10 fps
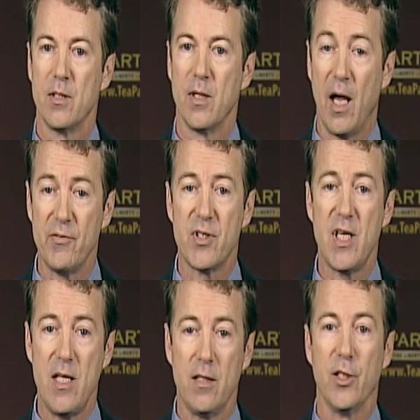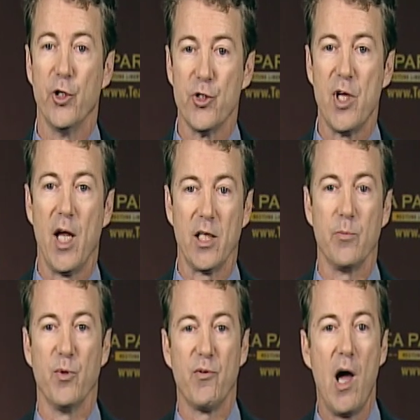I've seen the inner
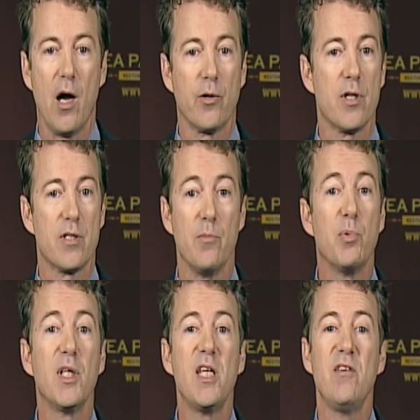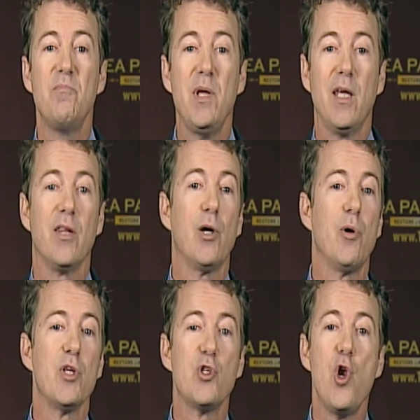sanctum of Congress, and believe me, there
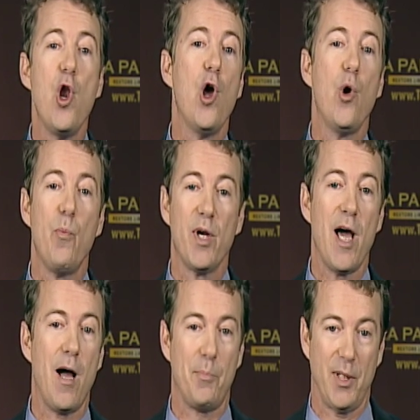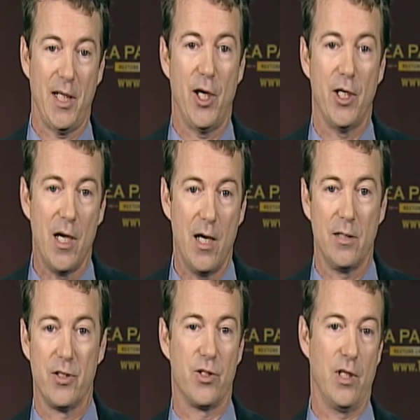is no monopoly on
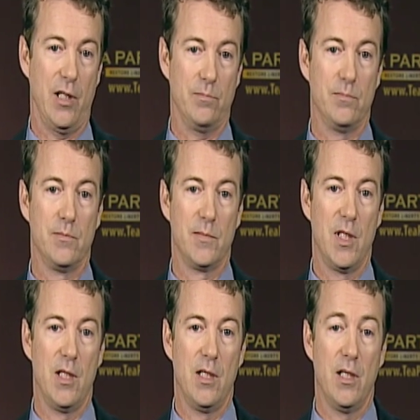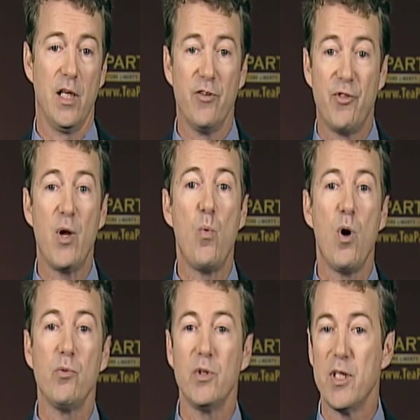knowledge there. If they
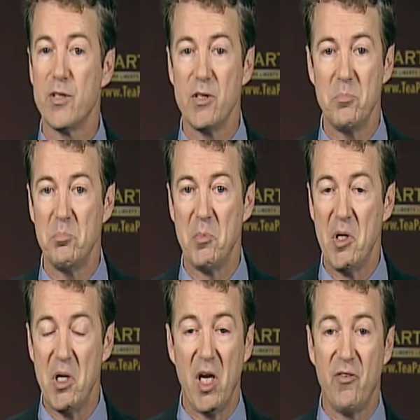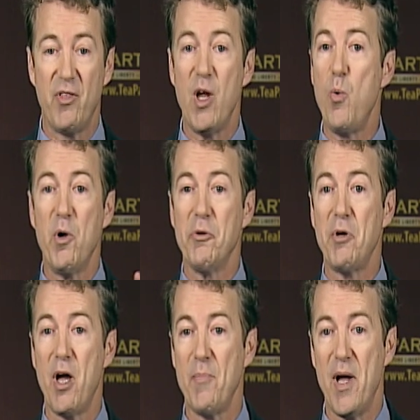won't listen, if they will
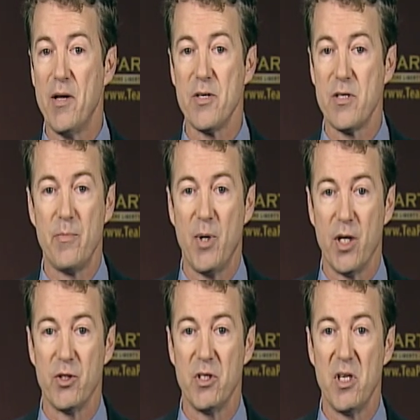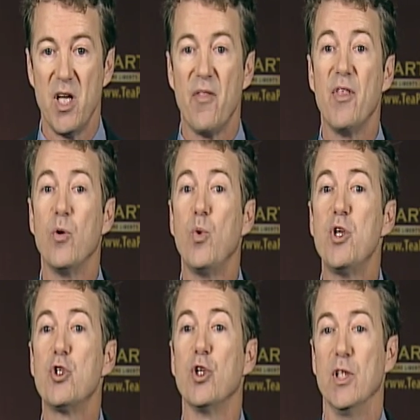not balance the budget, then we
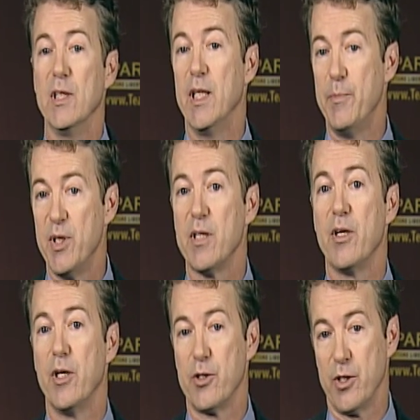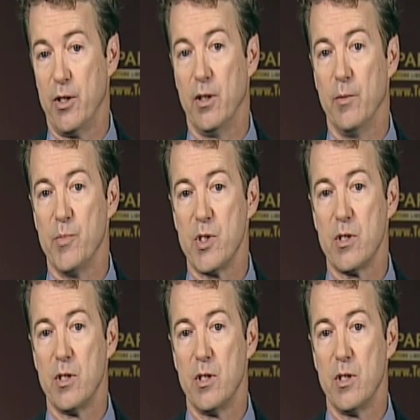should limit their terms.